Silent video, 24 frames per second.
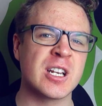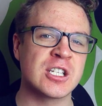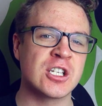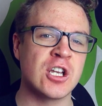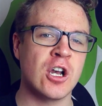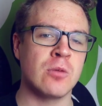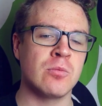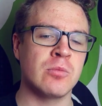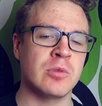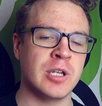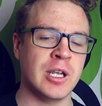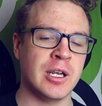
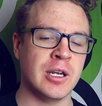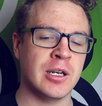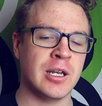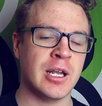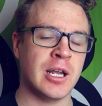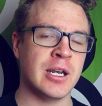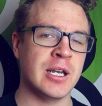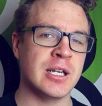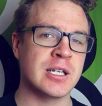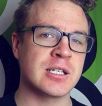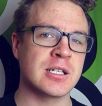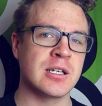something
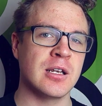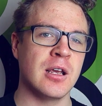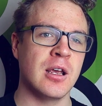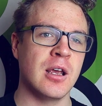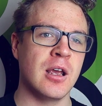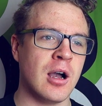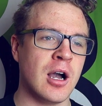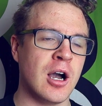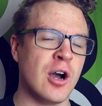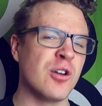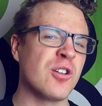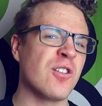that is
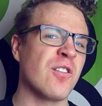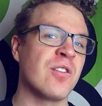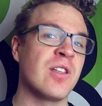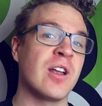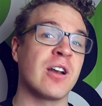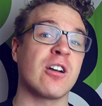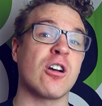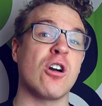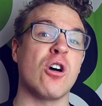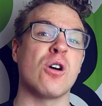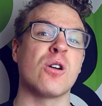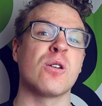out of their
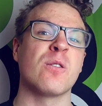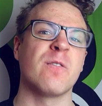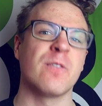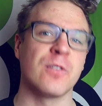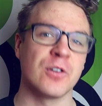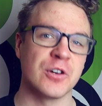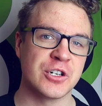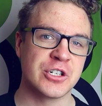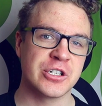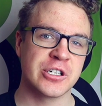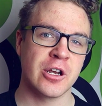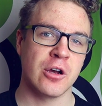
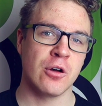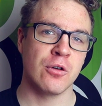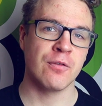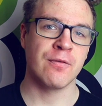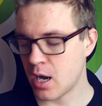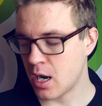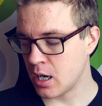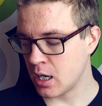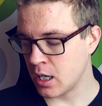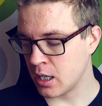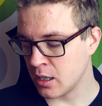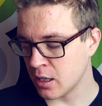comfort zone.
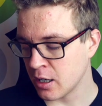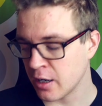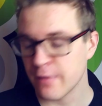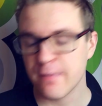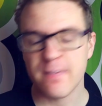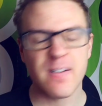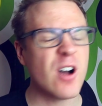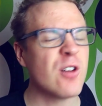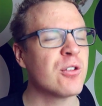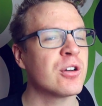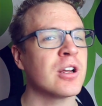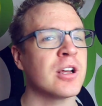And I
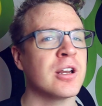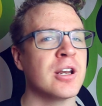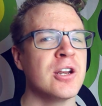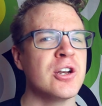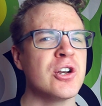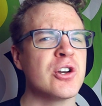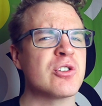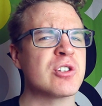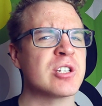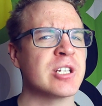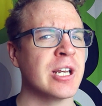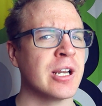found an
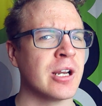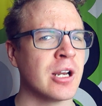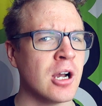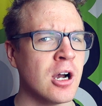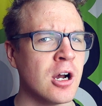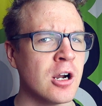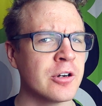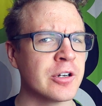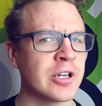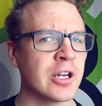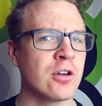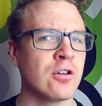interesting
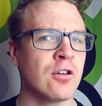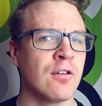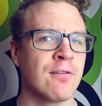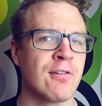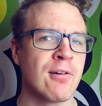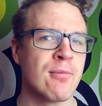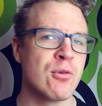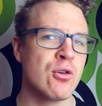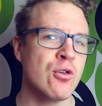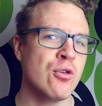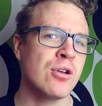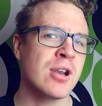article
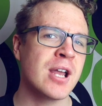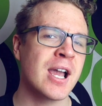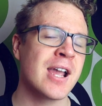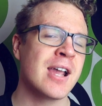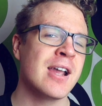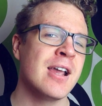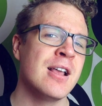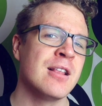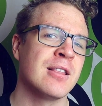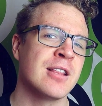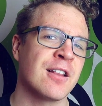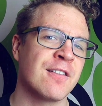from Yle
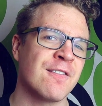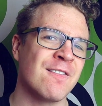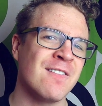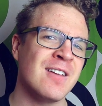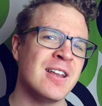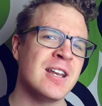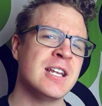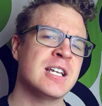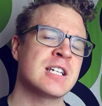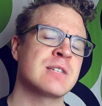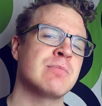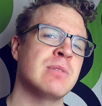that
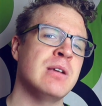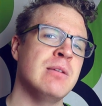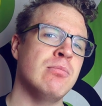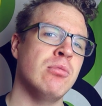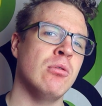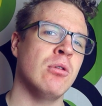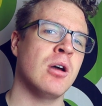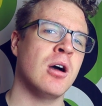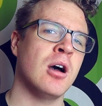Finnish people